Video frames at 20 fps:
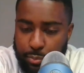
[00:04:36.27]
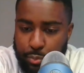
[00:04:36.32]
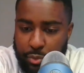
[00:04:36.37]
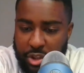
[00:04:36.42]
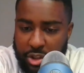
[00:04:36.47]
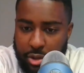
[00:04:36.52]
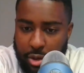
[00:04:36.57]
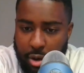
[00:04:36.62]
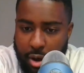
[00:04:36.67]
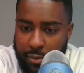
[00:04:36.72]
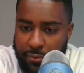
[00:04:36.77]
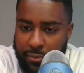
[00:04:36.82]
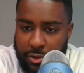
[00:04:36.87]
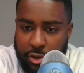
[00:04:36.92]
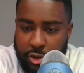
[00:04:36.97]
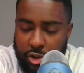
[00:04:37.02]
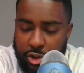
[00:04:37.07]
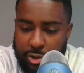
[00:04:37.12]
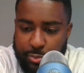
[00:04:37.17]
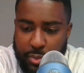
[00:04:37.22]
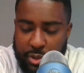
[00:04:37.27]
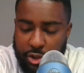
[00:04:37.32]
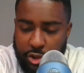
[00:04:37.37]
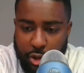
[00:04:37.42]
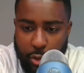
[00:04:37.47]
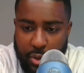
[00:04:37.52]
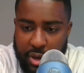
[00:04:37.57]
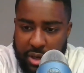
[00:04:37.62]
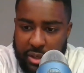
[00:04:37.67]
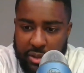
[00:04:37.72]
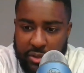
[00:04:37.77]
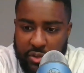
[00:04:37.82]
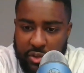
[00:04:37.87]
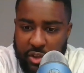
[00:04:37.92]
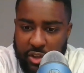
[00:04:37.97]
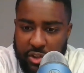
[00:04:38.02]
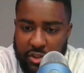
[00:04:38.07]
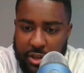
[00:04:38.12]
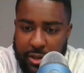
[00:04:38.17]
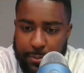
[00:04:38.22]
This offense has just been so
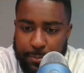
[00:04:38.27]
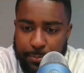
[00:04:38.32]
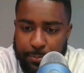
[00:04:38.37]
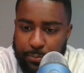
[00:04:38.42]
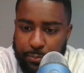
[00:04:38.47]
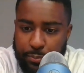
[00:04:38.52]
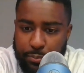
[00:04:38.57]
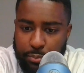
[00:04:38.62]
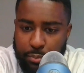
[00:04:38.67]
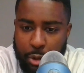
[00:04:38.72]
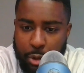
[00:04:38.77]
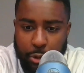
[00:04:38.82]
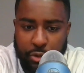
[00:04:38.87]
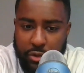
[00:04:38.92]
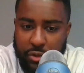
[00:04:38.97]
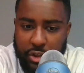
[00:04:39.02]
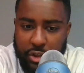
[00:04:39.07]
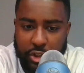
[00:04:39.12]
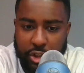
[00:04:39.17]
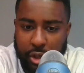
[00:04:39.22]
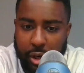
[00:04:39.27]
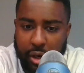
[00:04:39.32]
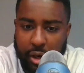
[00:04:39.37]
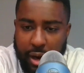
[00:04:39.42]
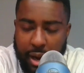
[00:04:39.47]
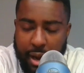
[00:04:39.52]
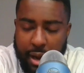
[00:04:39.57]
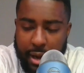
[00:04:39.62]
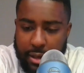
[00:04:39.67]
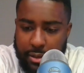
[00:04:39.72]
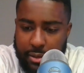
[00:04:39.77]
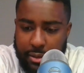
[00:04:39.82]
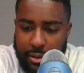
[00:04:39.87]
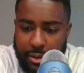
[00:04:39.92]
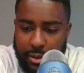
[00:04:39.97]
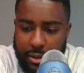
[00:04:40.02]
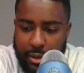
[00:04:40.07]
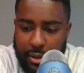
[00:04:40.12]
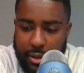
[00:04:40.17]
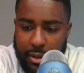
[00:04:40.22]
inconsistent most of this year, and
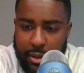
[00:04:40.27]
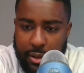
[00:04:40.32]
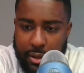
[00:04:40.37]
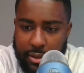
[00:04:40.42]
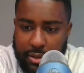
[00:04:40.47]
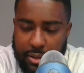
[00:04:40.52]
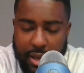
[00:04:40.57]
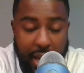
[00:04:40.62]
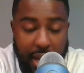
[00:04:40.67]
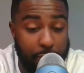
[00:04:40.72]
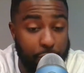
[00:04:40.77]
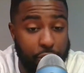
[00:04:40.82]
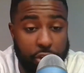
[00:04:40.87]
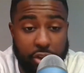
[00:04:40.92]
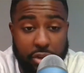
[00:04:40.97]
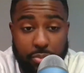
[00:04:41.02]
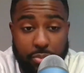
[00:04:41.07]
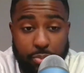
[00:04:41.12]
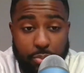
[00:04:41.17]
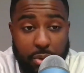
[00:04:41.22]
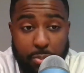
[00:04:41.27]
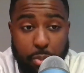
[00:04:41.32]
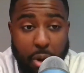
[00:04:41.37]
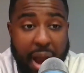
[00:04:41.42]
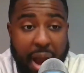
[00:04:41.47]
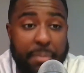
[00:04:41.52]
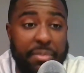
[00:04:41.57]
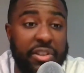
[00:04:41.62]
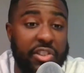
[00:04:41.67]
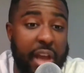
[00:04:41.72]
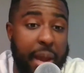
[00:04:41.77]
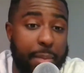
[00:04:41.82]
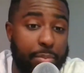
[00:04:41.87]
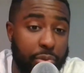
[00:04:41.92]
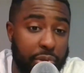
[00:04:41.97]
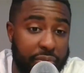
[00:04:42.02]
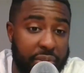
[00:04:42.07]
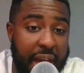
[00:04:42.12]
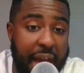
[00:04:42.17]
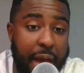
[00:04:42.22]
today was just a prime
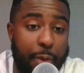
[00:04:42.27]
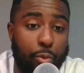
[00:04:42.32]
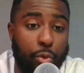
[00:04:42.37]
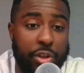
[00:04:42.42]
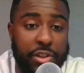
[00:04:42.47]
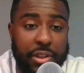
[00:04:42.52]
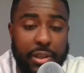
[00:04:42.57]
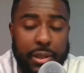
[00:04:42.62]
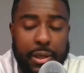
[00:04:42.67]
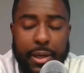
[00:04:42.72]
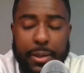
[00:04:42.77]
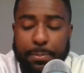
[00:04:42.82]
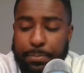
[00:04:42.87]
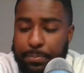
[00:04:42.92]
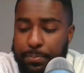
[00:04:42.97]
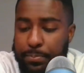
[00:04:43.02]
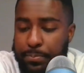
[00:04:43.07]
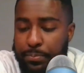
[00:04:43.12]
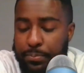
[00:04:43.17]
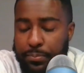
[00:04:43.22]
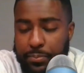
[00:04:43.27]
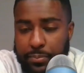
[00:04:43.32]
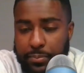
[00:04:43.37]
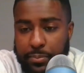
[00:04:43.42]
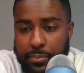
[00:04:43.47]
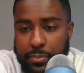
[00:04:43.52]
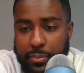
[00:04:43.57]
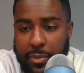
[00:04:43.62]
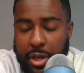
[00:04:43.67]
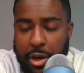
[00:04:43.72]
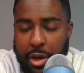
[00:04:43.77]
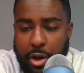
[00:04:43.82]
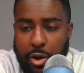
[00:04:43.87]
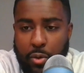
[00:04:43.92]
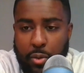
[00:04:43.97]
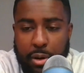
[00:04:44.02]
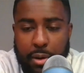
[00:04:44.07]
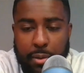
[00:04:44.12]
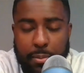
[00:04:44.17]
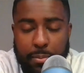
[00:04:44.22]
example of that once again.
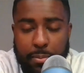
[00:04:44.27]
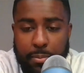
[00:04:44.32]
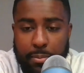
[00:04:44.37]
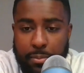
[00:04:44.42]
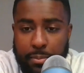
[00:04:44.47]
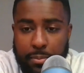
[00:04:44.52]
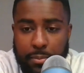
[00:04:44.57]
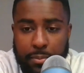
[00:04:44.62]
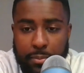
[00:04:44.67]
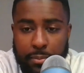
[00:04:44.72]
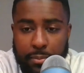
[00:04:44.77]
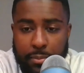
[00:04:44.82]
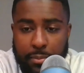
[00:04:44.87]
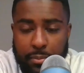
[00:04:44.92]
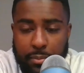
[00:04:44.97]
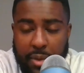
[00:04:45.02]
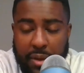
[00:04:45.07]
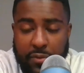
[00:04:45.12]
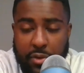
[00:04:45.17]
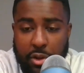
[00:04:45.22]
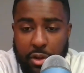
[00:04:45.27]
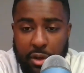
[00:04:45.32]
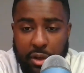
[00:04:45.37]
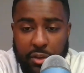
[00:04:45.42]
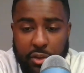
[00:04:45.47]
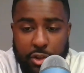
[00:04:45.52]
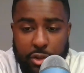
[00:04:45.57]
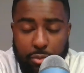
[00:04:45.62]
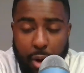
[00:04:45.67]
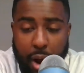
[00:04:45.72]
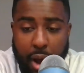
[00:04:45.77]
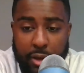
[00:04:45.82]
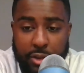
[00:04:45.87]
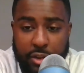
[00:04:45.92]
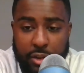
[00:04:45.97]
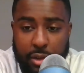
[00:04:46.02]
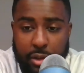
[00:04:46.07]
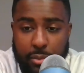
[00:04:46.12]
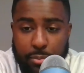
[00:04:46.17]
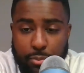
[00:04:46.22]
If you look at this
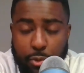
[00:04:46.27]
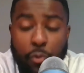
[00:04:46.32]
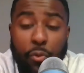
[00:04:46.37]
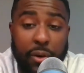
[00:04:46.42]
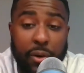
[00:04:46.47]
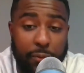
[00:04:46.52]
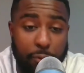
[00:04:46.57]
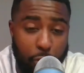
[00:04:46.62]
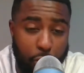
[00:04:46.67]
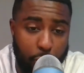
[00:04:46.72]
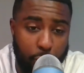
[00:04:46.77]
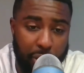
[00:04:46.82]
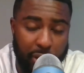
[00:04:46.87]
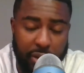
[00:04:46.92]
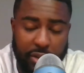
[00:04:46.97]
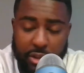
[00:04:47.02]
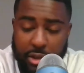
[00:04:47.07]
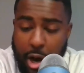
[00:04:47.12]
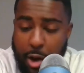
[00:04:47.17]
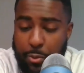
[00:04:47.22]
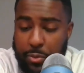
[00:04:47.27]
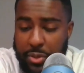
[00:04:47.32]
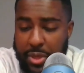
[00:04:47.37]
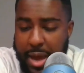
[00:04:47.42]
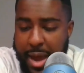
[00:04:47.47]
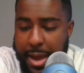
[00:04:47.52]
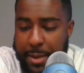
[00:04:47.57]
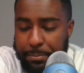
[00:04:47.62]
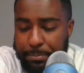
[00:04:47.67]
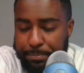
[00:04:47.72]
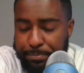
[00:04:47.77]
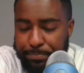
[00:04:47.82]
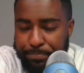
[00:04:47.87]
roster moving forward, let's start with that.